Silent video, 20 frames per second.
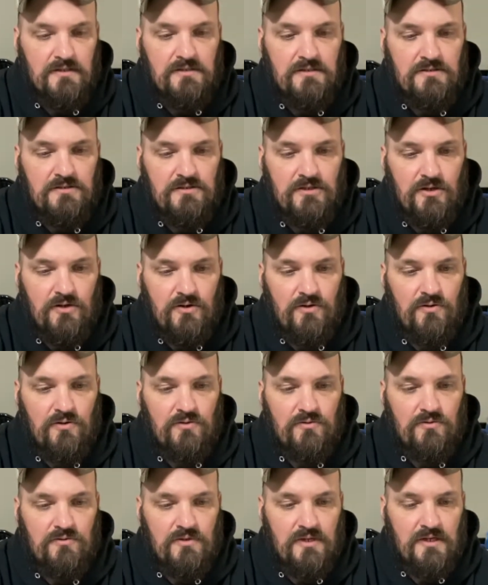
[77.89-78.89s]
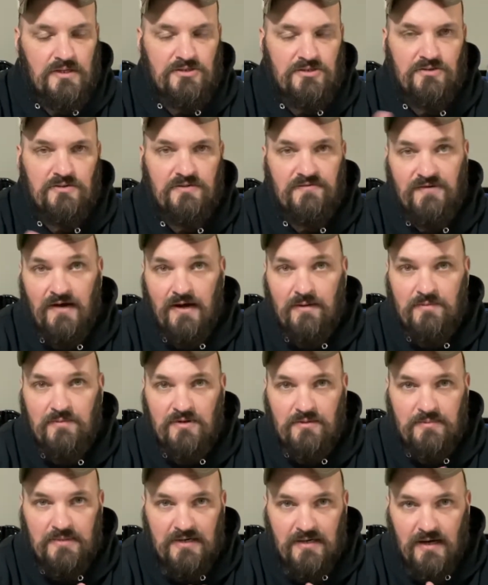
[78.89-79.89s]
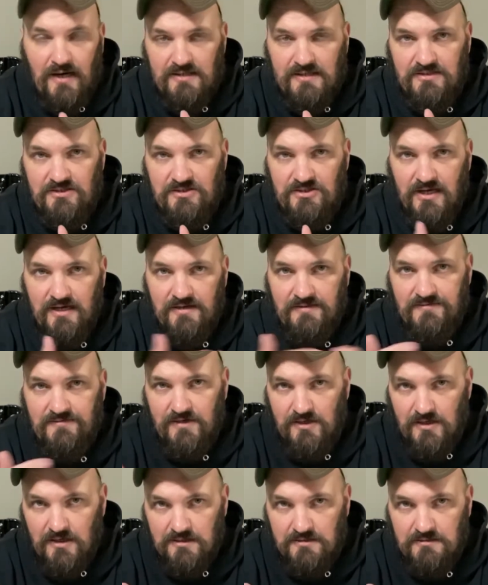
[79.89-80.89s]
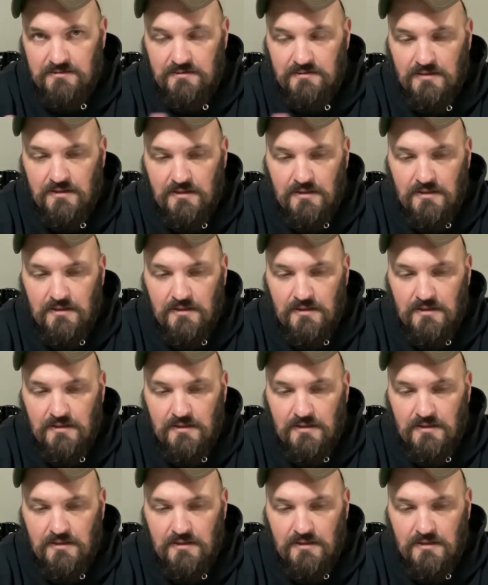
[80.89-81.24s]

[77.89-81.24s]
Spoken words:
So I shoot the 5mm axis shafts for hunting.